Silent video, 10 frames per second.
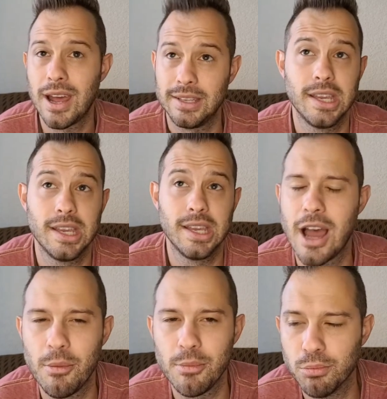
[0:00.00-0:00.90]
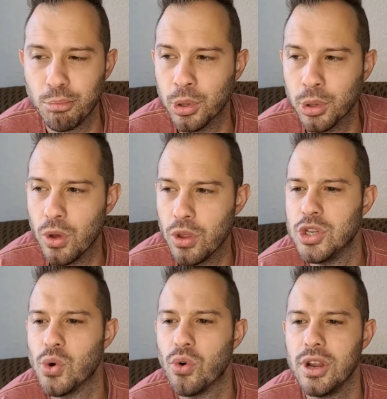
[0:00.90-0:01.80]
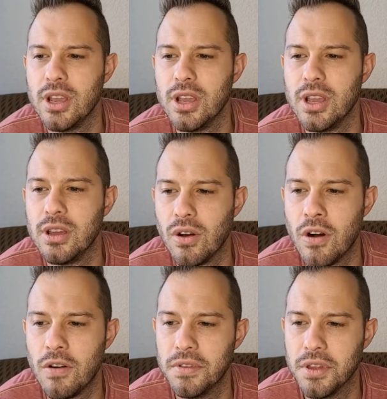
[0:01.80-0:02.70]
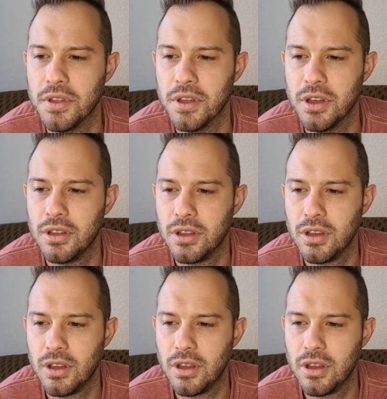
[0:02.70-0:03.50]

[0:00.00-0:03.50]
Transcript: not to get us down below the majority of the